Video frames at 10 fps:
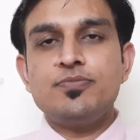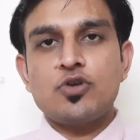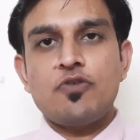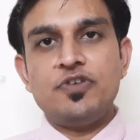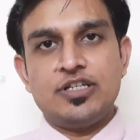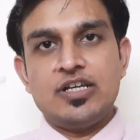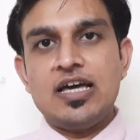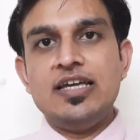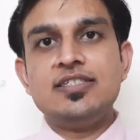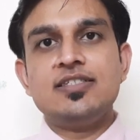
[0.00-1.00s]
profit,
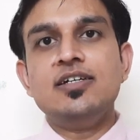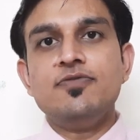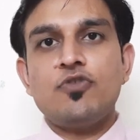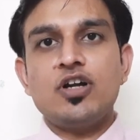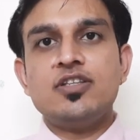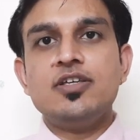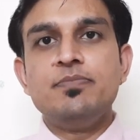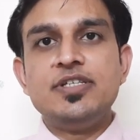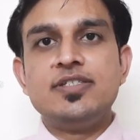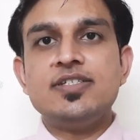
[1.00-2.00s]
is the what the
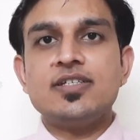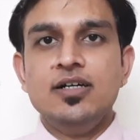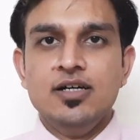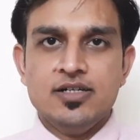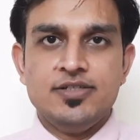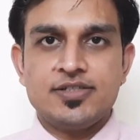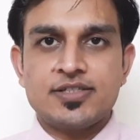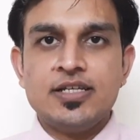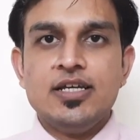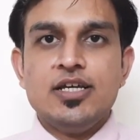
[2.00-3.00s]
business
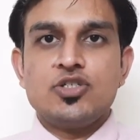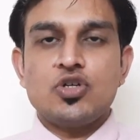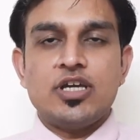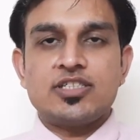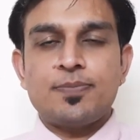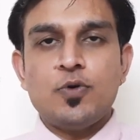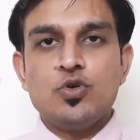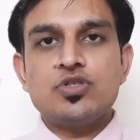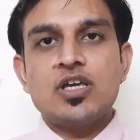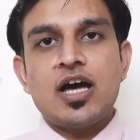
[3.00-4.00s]
earns. So
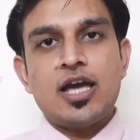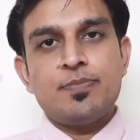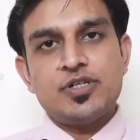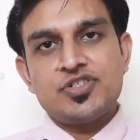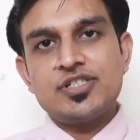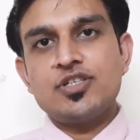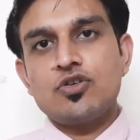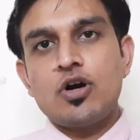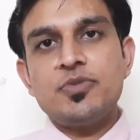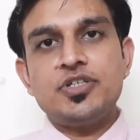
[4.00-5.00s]
suppose I purchased the
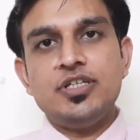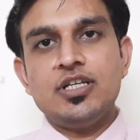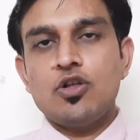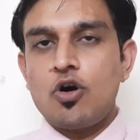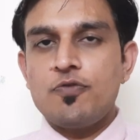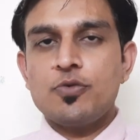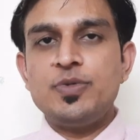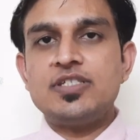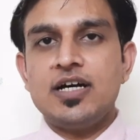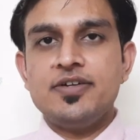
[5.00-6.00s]
raw material of
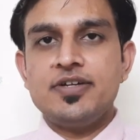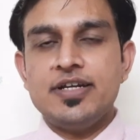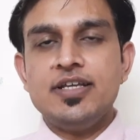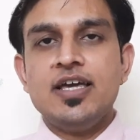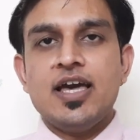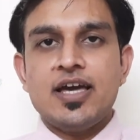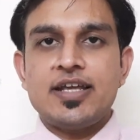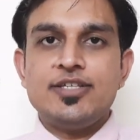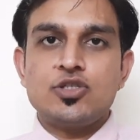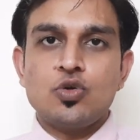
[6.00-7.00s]
rupees 100
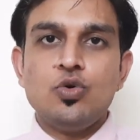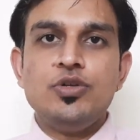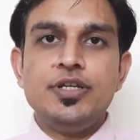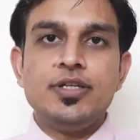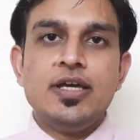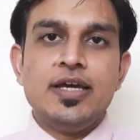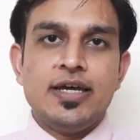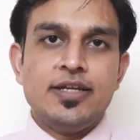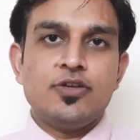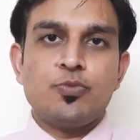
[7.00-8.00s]
and I sold it
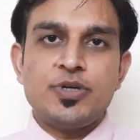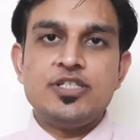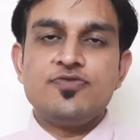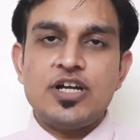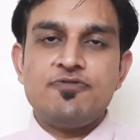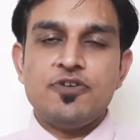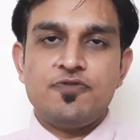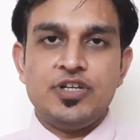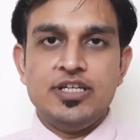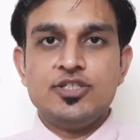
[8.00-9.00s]
in rupees
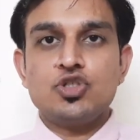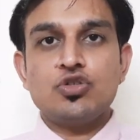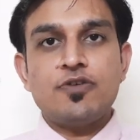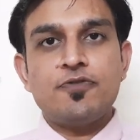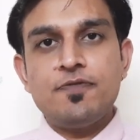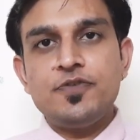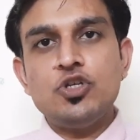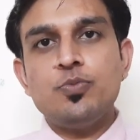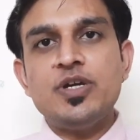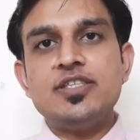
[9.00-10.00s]
150. So the
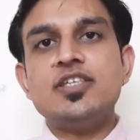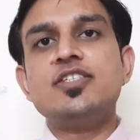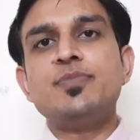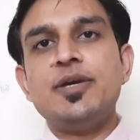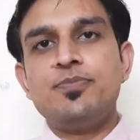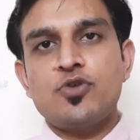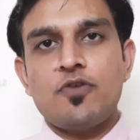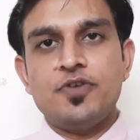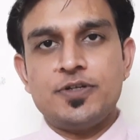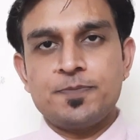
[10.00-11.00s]
50 rupees is my
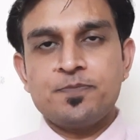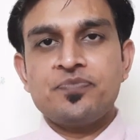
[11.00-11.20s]
profit.